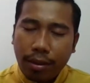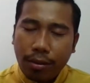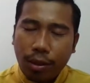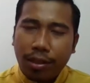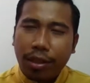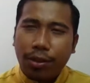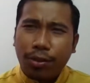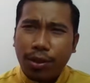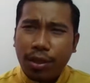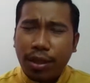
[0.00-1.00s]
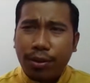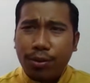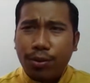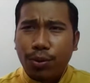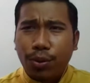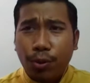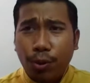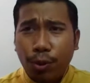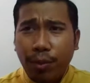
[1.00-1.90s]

solar charge controller and also